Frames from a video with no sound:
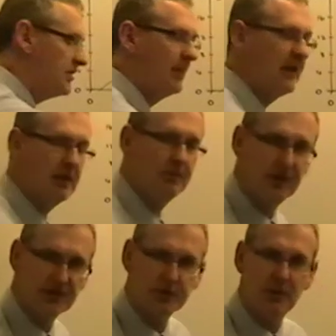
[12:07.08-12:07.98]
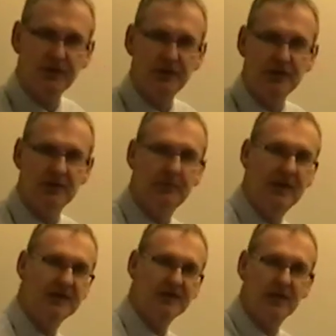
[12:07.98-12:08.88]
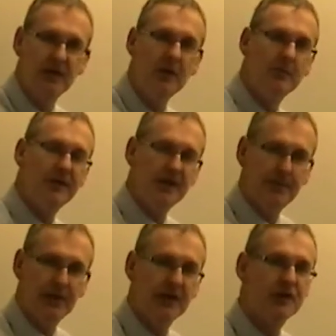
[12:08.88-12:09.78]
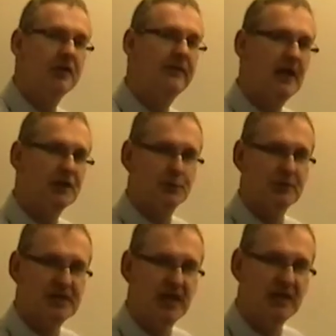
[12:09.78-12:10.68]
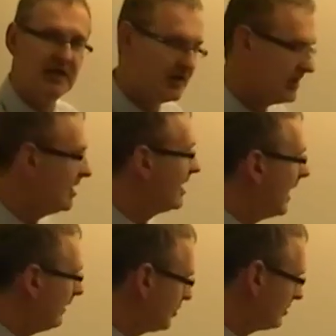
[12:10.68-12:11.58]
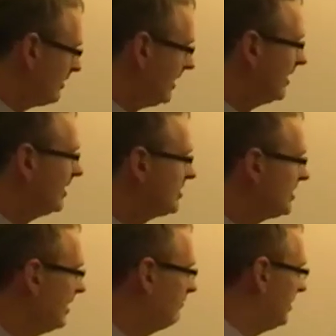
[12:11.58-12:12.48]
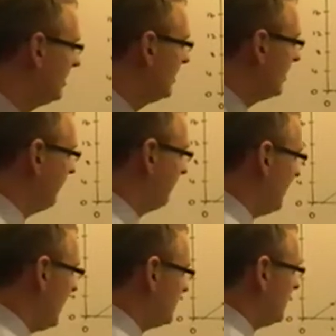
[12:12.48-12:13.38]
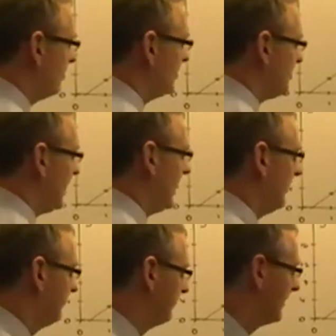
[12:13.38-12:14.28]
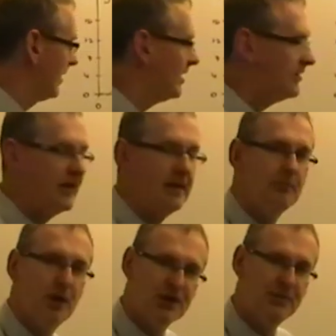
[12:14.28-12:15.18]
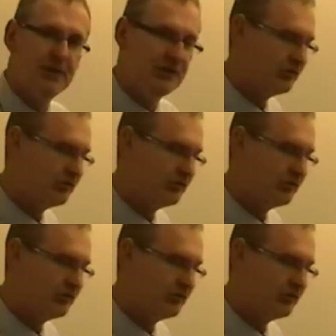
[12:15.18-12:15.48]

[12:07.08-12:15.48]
to make it plus 1 using basic manipulation of algebra techniques. I'm just making a statement, if that equals that, then it must be